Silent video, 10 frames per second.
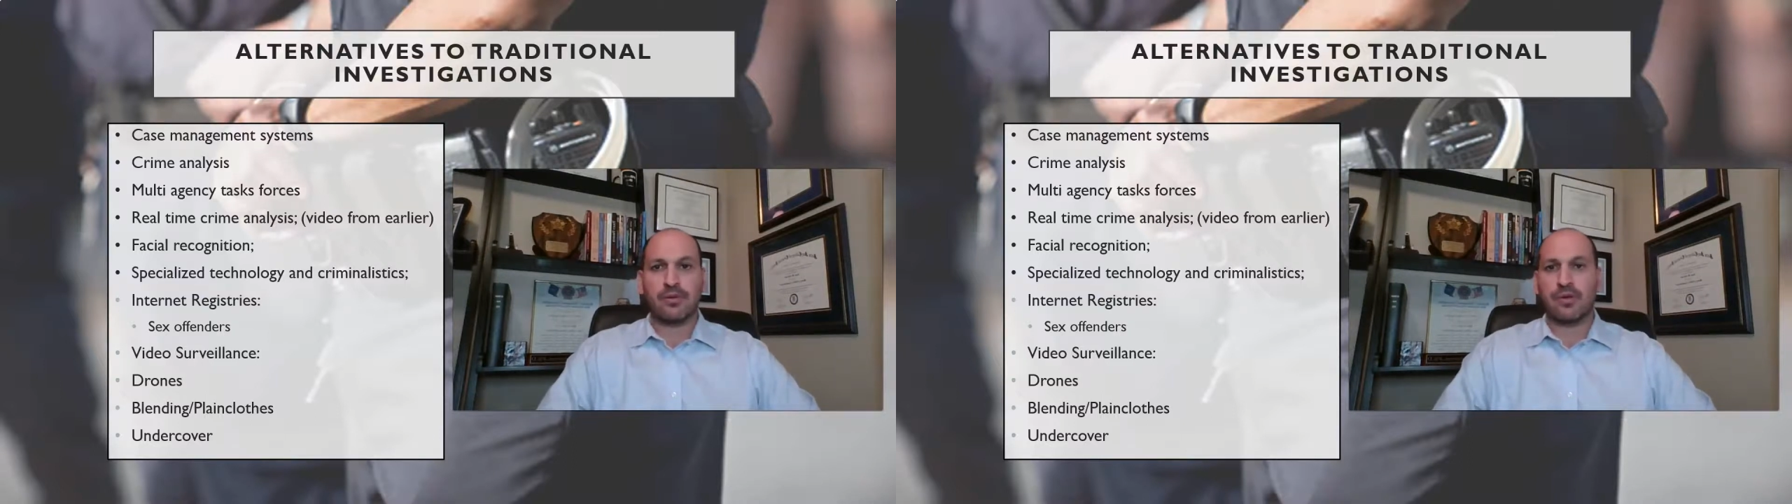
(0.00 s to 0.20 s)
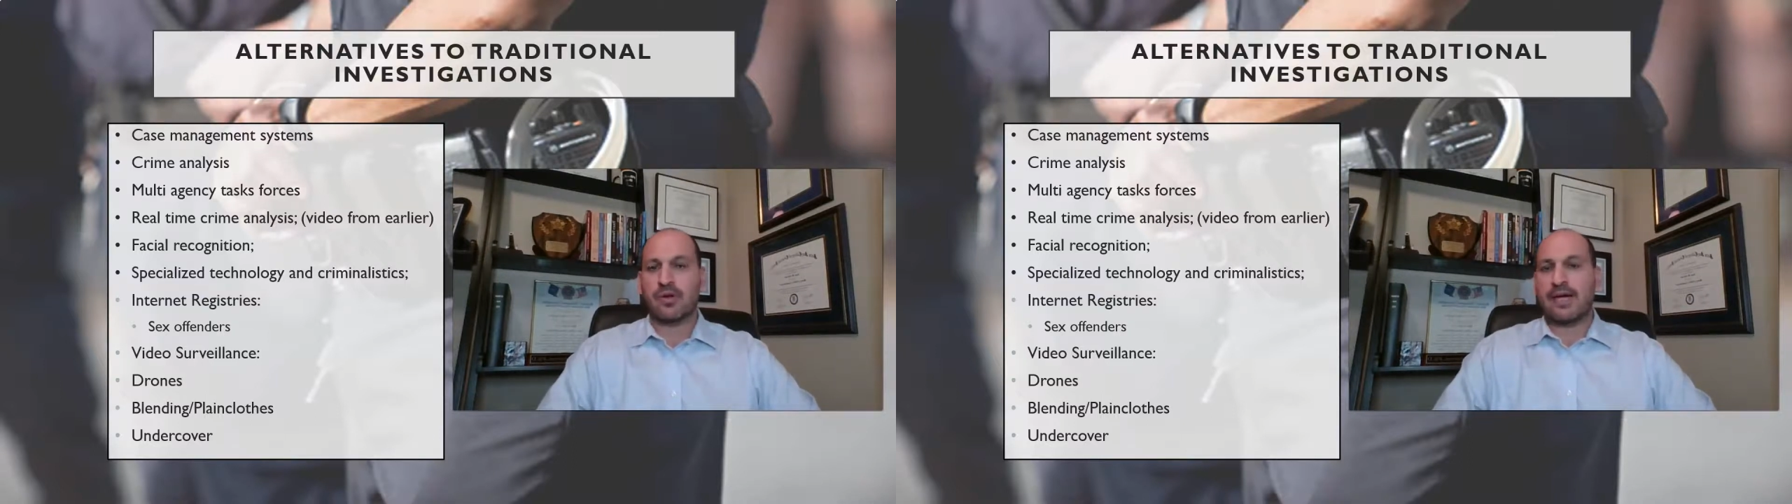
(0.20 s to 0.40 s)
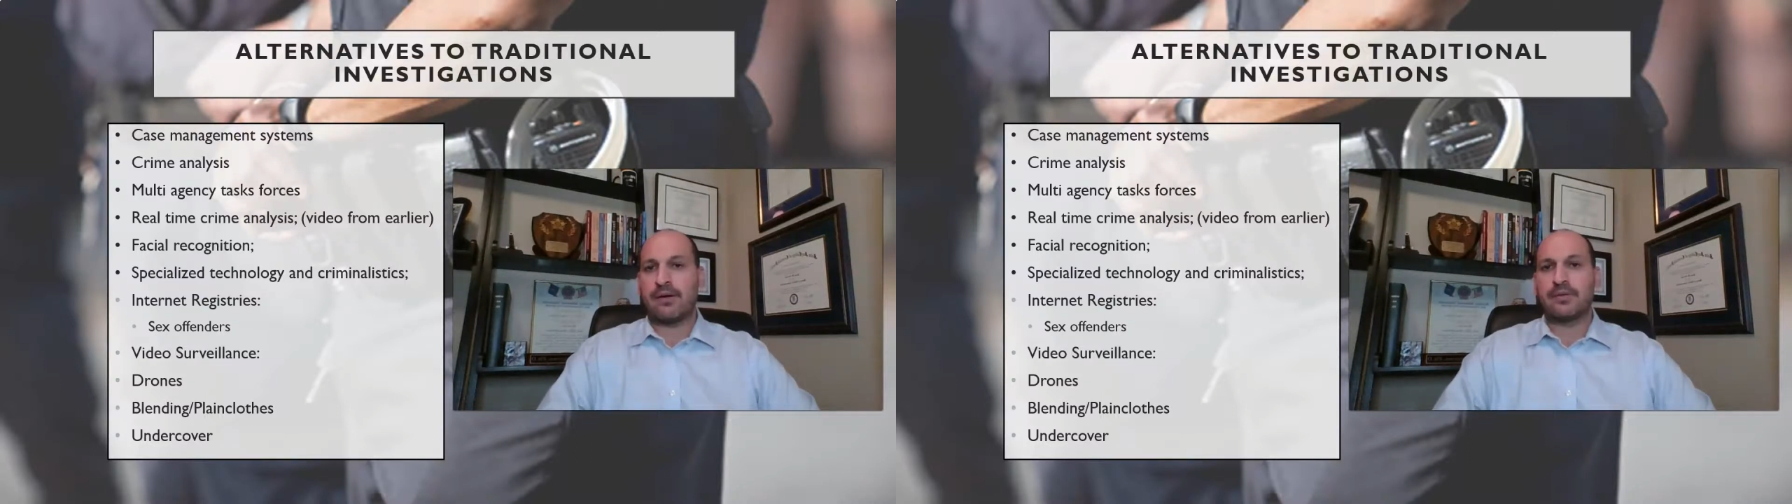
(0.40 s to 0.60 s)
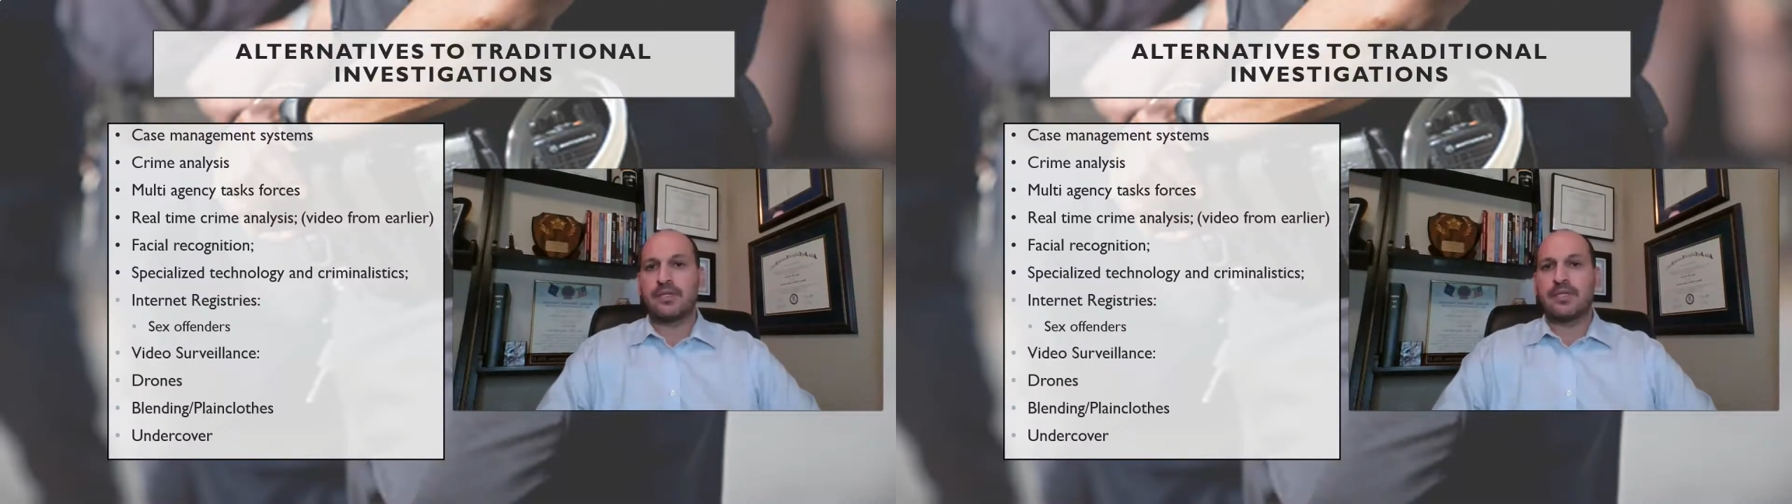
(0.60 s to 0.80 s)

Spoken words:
who are out